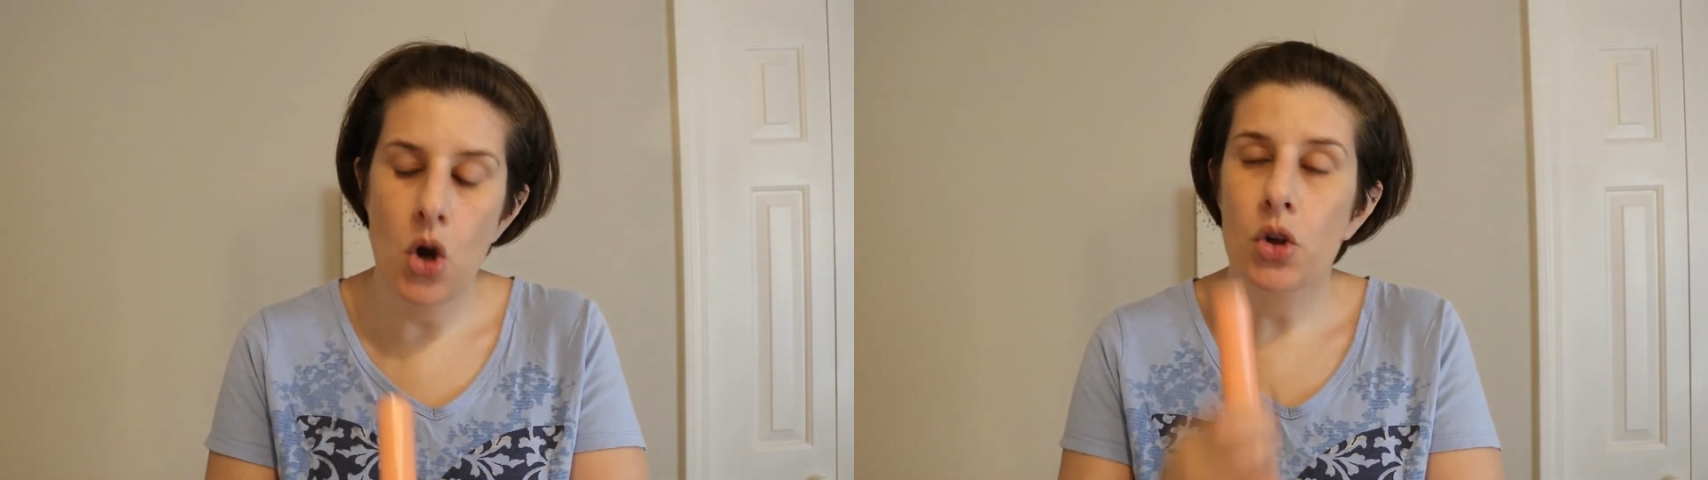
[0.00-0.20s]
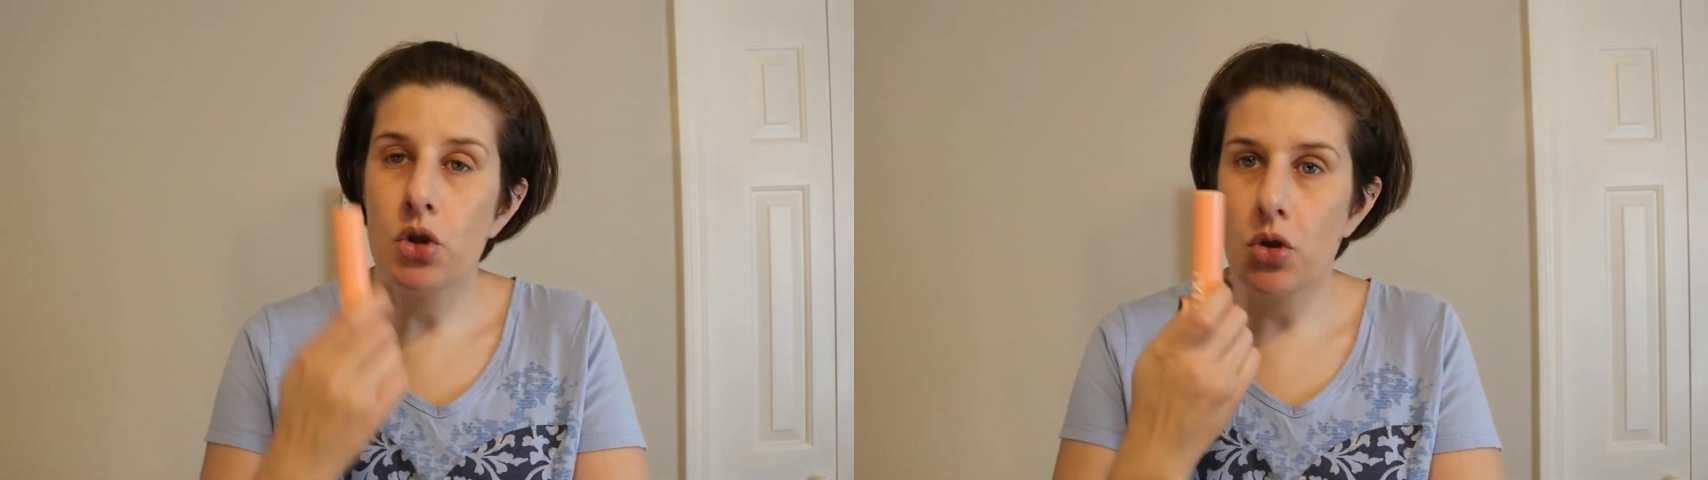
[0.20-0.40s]

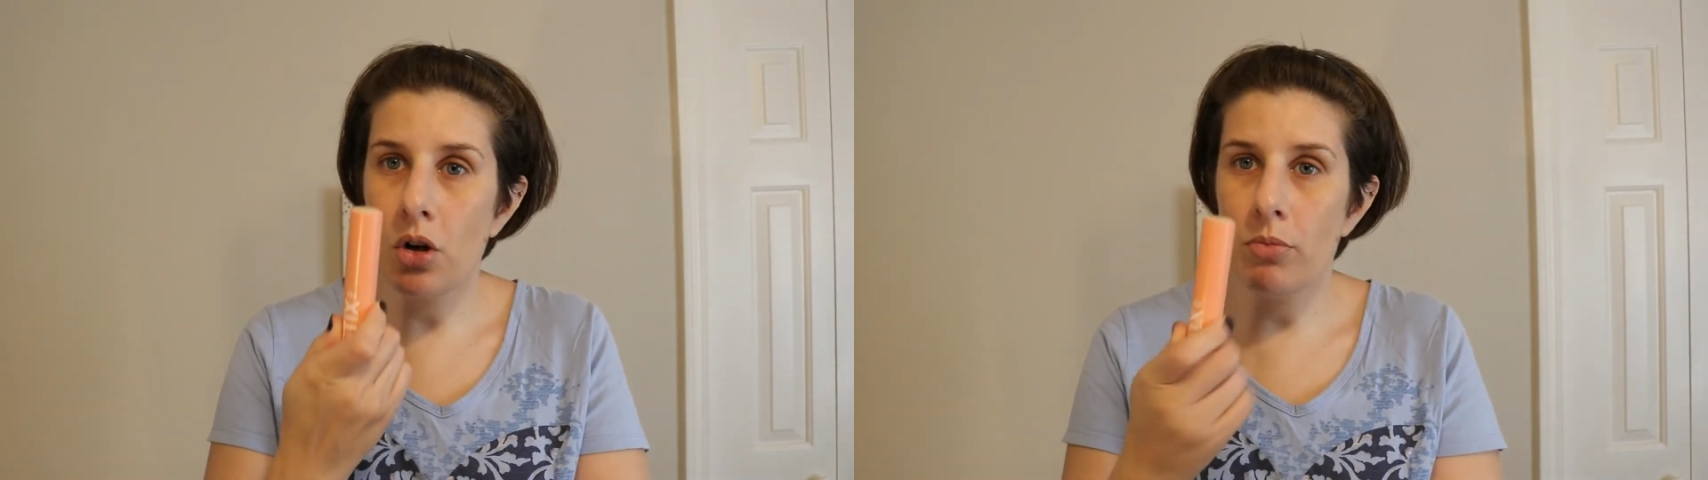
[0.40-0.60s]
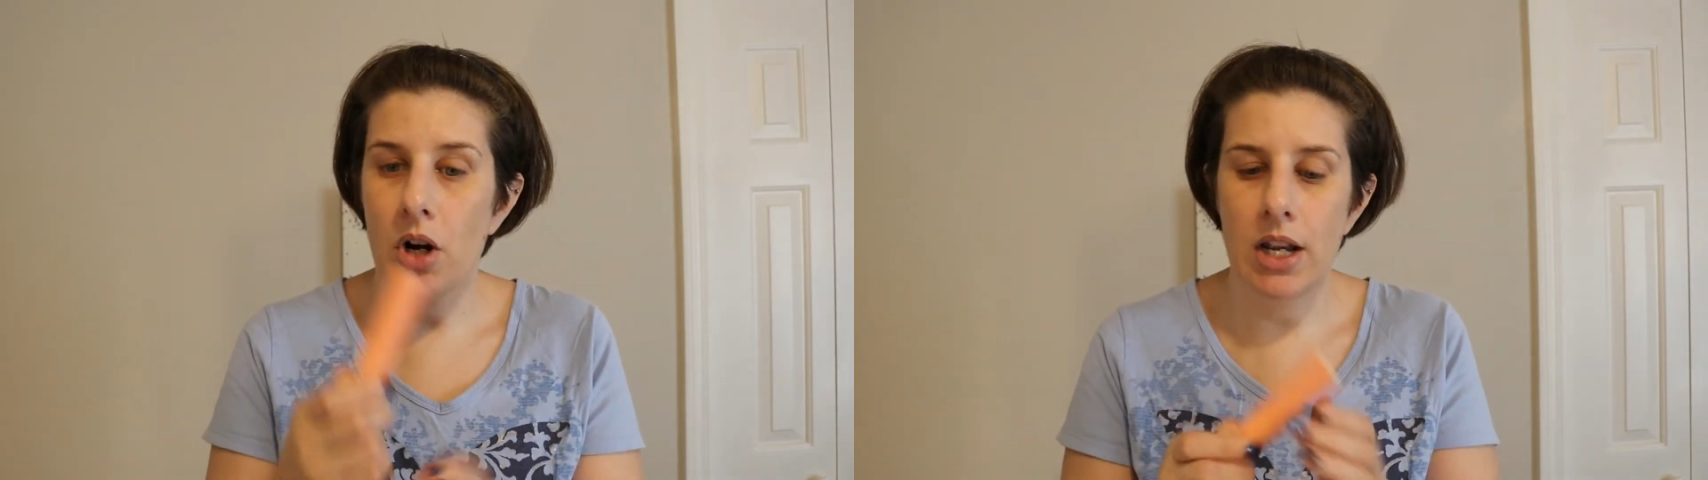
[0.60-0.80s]

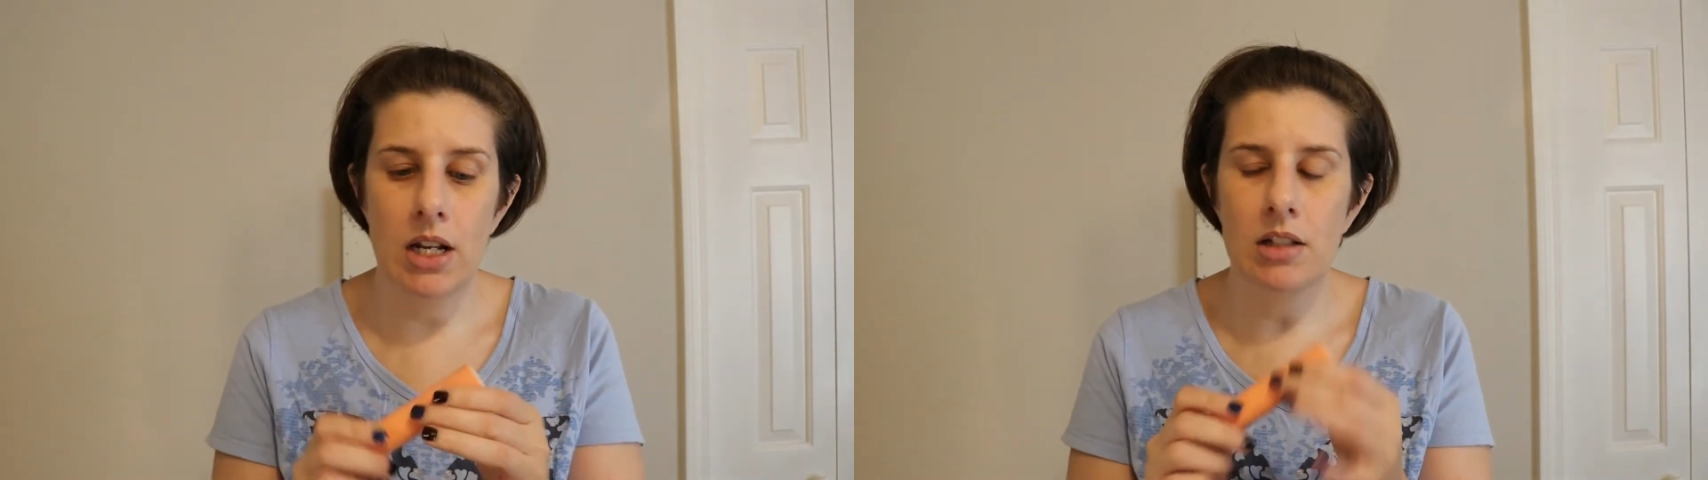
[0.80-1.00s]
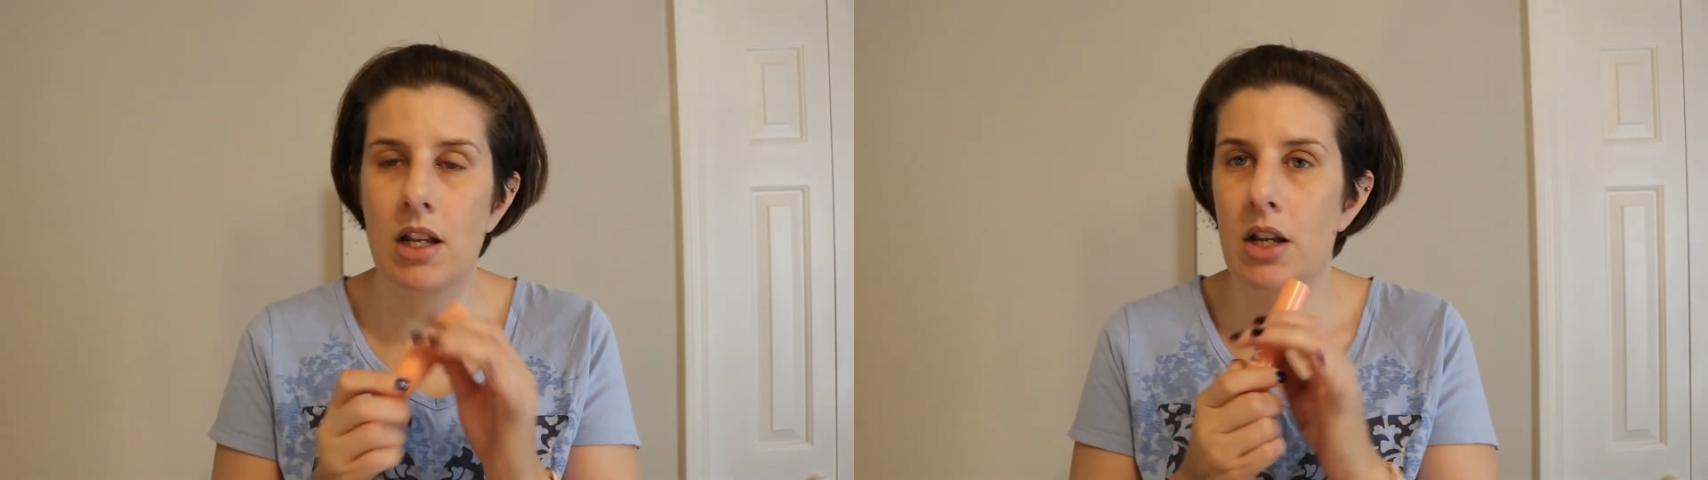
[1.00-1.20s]
Starbright.
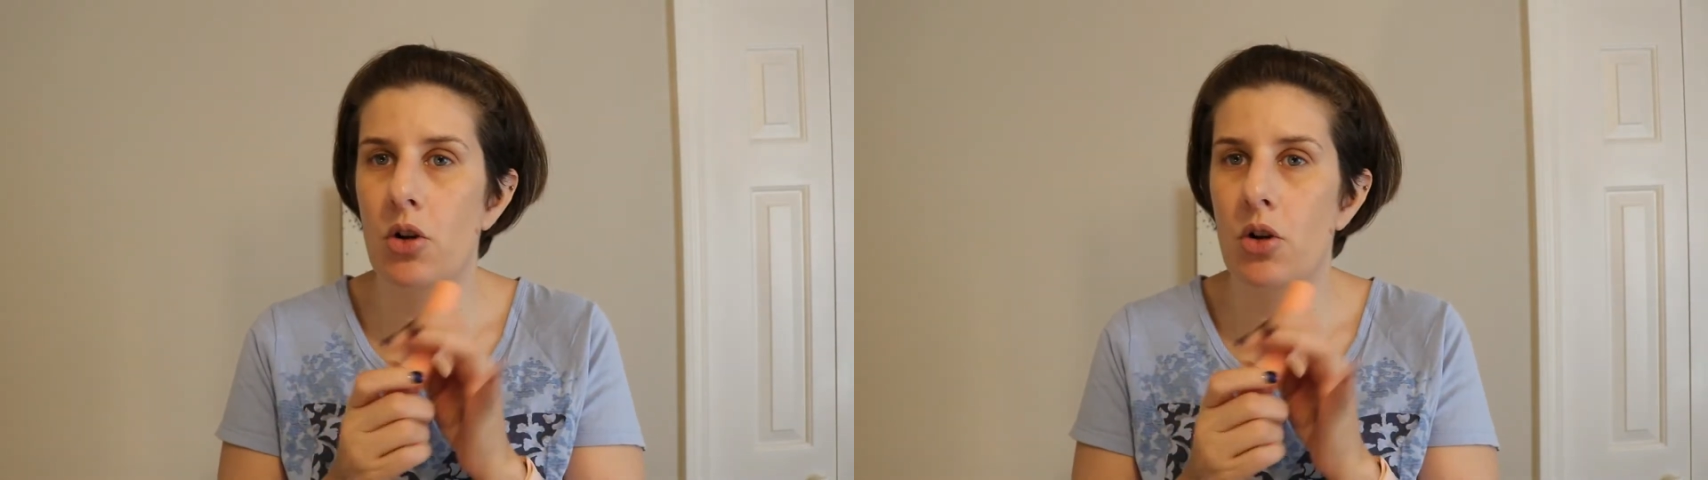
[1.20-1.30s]
It's a